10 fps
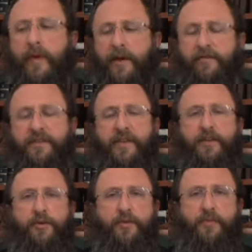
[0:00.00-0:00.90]
everyday
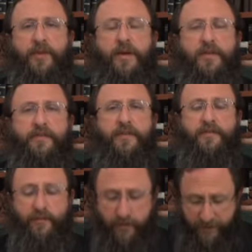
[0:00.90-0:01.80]
use because of
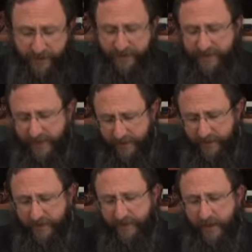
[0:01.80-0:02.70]
this verse that
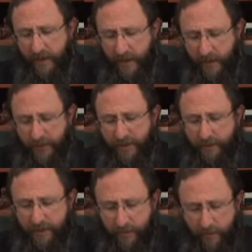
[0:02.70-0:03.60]
says,
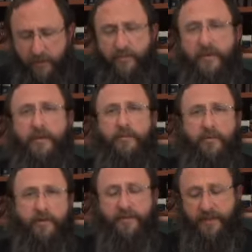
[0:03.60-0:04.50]
Hashem spoke to me, the
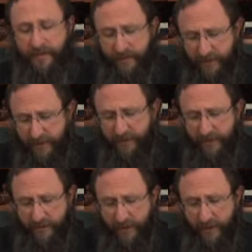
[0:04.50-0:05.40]
prophet says, and says,
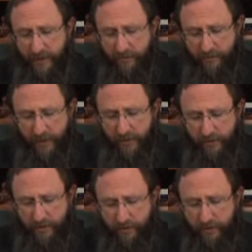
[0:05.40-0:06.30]
this gate shall remain
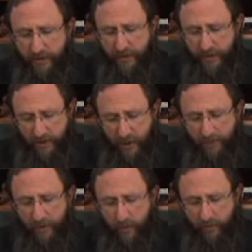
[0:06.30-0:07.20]
closed, shall
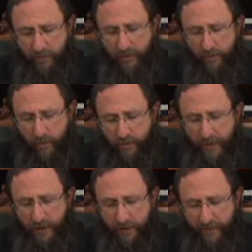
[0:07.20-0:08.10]
not be open, and no
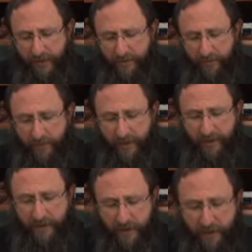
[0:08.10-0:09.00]
man shall pass through it,
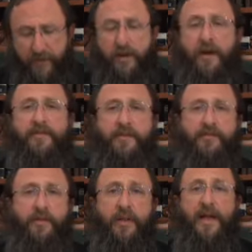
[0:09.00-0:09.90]
because Hashem, the God of
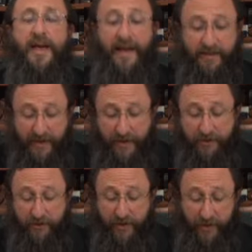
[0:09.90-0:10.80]
Israel, has
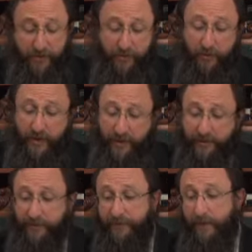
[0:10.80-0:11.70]
entered into
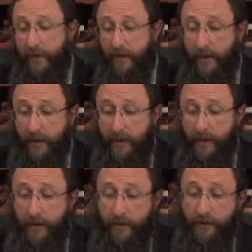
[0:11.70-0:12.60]
it.
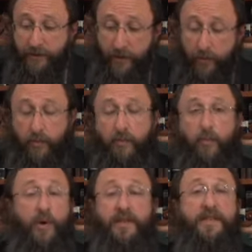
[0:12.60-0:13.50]
So,
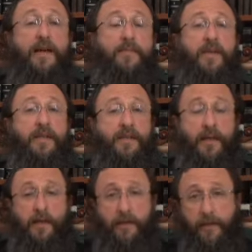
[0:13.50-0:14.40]
what does that mean
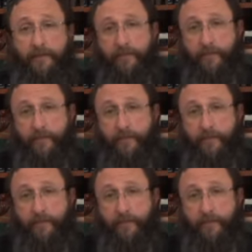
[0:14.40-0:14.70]
exactly?